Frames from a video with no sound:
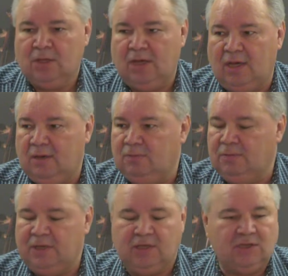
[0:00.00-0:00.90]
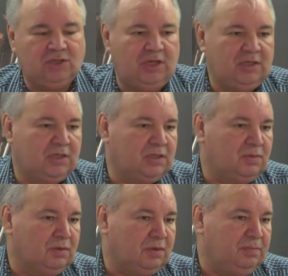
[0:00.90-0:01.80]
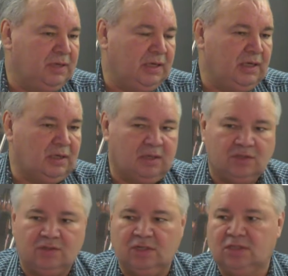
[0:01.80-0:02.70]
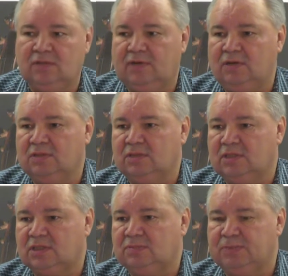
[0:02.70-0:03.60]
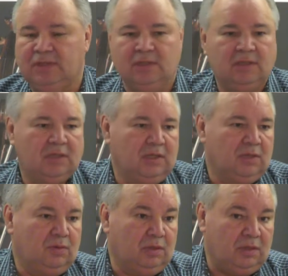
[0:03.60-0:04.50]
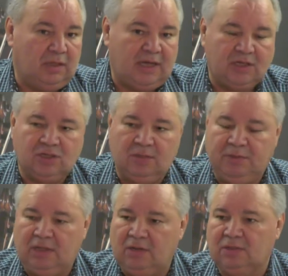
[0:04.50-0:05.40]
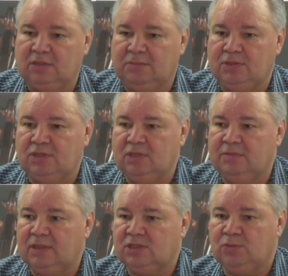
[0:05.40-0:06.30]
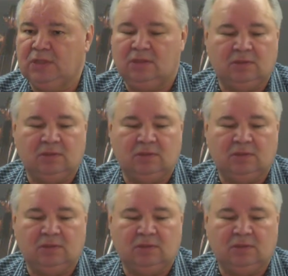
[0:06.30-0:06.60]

We're making changes. We're beginning our construction of housing this spring. We're going to actually be announcing a museum next week.